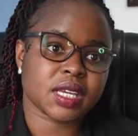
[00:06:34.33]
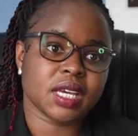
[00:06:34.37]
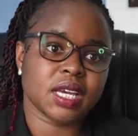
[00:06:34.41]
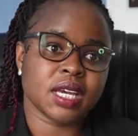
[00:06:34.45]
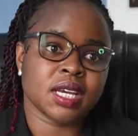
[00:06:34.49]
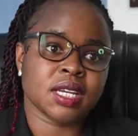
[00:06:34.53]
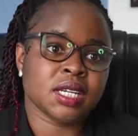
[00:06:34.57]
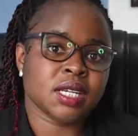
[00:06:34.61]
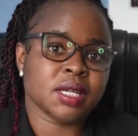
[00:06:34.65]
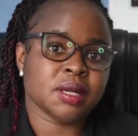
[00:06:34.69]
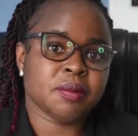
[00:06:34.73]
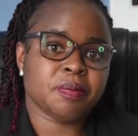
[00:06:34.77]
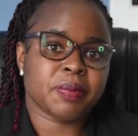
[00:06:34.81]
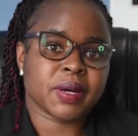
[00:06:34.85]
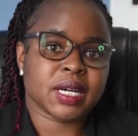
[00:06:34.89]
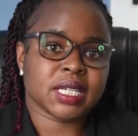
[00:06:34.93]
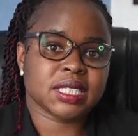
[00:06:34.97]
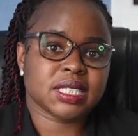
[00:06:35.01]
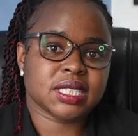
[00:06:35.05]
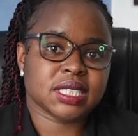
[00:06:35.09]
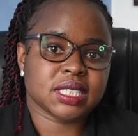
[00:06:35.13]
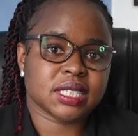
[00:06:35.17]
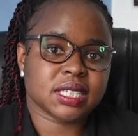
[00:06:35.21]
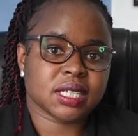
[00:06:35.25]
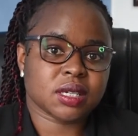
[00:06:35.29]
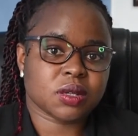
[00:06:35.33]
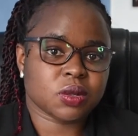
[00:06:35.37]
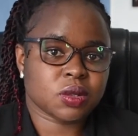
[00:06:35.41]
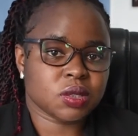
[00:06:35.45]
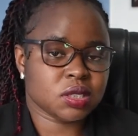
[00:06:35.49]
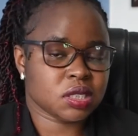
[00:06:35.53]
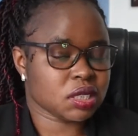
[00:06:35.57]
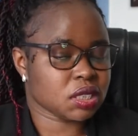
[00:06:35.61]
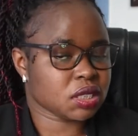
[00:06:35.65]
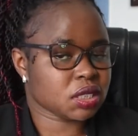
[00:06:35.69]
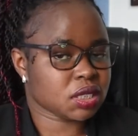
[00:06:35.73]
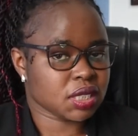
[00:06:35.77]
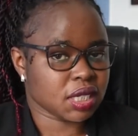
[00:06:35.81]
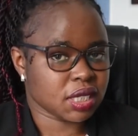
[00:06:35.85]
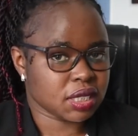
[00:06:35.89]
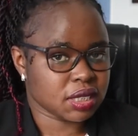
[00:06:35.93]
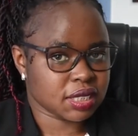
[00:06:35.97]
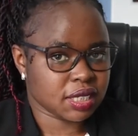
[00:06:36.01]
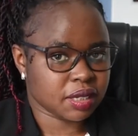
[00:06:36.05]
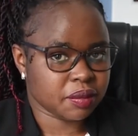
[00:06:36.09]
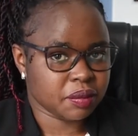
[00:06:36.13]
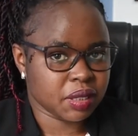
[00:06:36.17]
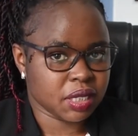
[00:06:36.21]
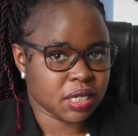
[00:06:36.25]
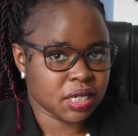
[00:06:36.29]
any party in the contract can
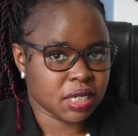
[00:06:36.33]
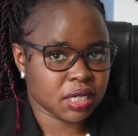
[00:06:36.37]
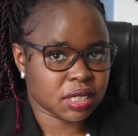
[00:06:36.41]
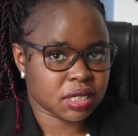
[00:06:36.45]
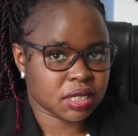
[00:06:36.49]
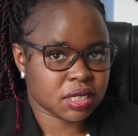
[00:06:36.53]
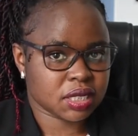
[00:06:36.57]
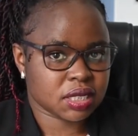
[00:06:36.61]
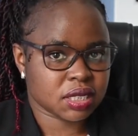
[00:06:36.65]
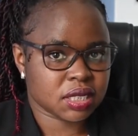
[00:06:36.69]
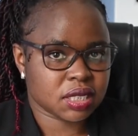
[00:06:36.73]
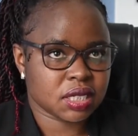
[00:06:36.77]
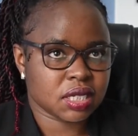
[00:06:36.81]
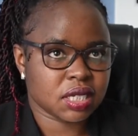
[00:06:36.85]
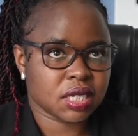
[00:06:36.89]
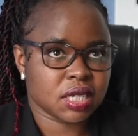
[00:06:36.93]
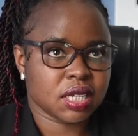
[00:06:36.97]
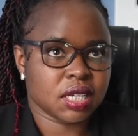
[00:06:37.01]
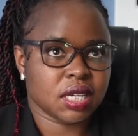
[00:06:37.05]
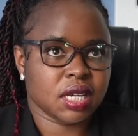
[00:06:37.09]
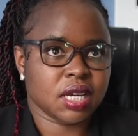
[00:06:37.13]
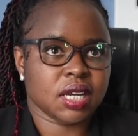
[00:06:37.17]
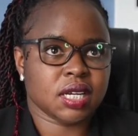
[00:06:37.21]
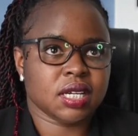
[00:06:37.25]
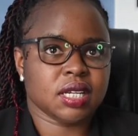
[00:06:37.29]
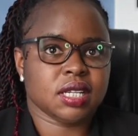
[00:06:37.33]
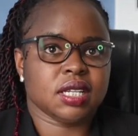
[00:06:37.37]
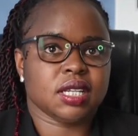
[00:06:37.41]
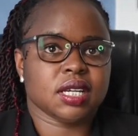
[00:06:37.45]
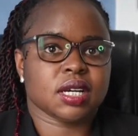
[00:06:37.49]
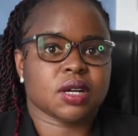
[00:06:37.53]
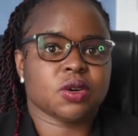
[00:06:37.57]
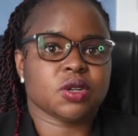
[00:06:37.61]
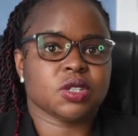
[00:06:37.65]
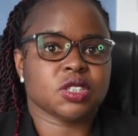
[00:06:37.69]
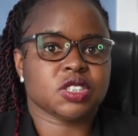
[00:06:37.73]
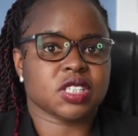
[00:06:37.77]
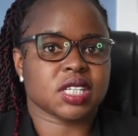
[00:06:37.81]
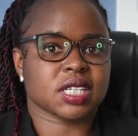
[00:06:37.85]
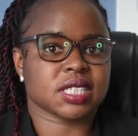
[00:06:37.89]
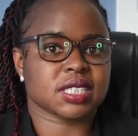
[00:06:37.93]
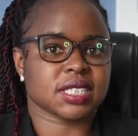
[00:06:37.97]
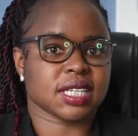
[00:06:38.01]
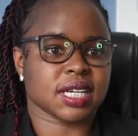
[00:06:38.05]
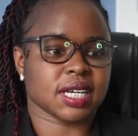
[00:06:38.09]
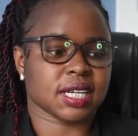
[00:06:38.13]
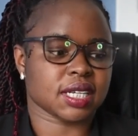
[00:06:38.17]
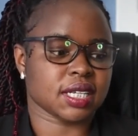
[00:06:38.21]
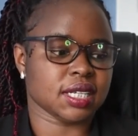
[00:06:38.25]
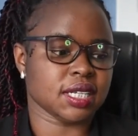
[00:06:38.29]
terminate, and the
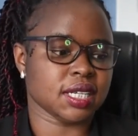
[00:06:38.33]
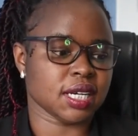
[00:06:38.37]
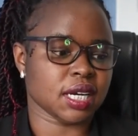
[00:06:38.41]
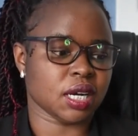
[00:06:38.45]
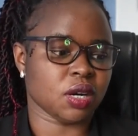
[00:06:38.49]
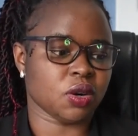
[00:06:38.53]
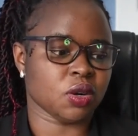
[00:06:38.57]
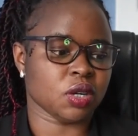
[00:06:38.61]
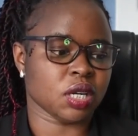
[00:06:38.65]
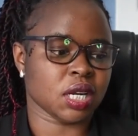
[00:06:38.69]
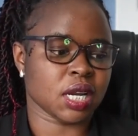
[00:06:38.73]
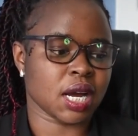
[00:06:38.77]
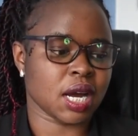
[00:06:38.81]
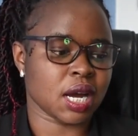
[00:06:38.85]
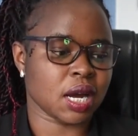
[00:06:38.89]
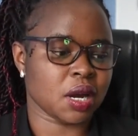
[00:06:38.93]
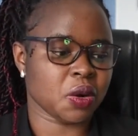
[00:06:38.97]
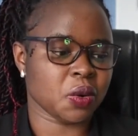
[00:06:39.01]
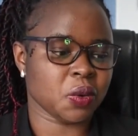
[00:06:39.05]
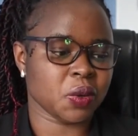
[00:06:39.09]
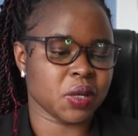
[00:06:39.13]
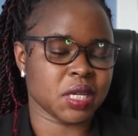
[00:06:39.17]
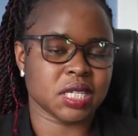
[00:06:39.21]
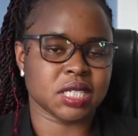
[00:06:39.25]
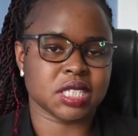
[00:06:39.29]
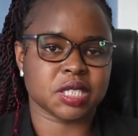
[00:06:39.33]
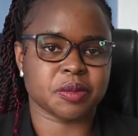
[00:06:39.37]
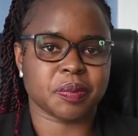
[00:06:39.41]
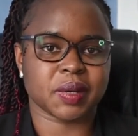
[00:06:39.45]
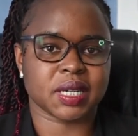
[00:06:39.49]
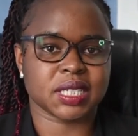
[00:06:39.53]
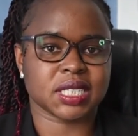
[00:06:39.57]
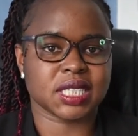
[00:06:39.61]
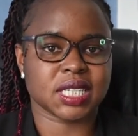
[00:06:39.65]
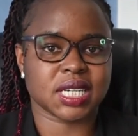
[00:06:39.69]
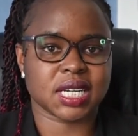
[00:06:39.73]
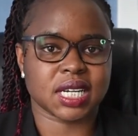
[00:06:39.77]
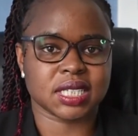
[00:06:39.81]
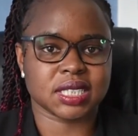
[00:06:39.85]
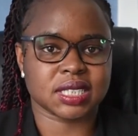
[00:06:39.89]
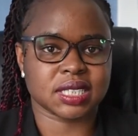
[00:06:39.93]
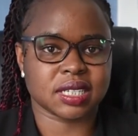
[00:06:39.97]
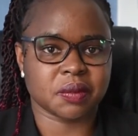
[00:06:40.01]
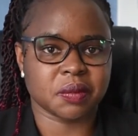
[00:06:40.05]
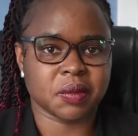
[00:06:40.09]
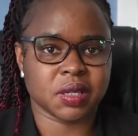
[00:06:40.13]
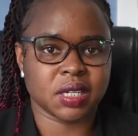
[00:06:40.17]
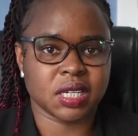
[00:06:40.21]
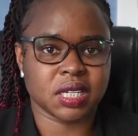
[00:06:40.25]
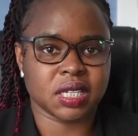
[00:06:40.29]
contracts are clear on how each party can
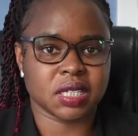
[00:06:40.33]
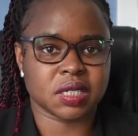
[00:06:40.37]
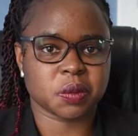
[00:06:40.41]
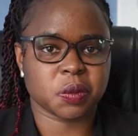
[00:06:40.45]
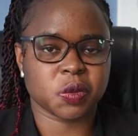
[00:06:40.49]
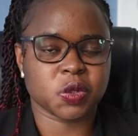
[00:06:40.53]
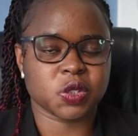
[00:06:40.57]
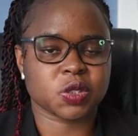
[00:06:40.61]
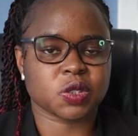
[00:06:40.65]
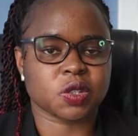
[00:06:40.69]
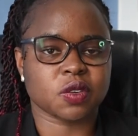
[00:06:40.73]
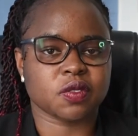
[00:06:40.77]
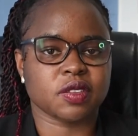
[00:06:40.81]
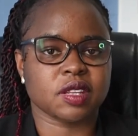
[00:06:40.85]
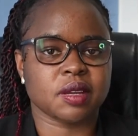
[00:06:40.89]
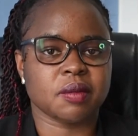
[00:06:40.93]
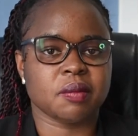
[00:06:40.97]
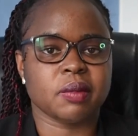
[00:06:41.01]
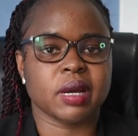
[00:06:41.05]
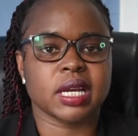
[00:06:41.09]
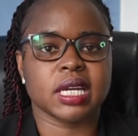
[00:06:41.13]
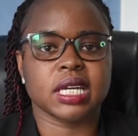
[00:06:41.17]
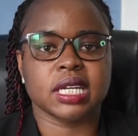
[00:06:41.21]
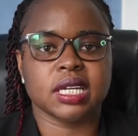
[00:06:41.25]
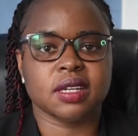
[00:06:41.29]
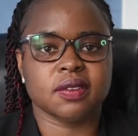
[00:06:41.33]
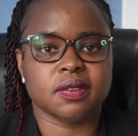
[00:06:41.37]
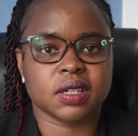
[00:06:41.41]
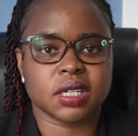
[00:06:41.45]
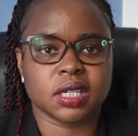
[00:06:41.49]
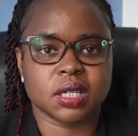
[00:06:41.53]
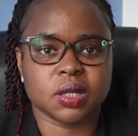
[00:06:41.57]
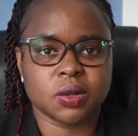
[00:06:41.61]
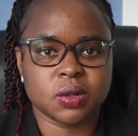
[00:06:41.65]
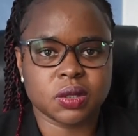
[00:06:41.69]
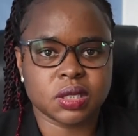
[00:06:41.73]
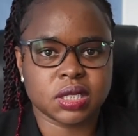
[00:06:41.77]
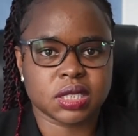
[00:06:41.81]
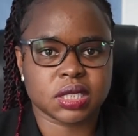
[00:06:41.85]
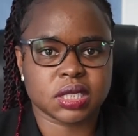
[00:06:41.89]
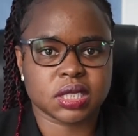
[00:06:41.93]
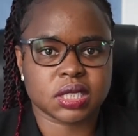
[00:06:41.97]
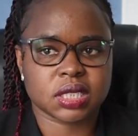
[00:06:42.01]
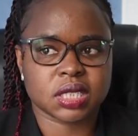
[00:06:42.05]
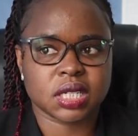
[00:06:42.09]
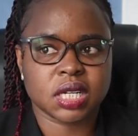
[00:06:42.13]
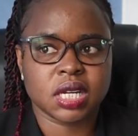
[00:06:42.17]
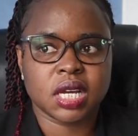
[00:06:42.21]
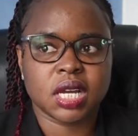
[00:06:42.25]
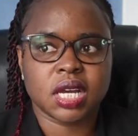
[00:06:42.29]
terminate, most of them by giving
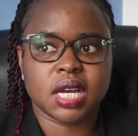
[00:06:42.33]
notice.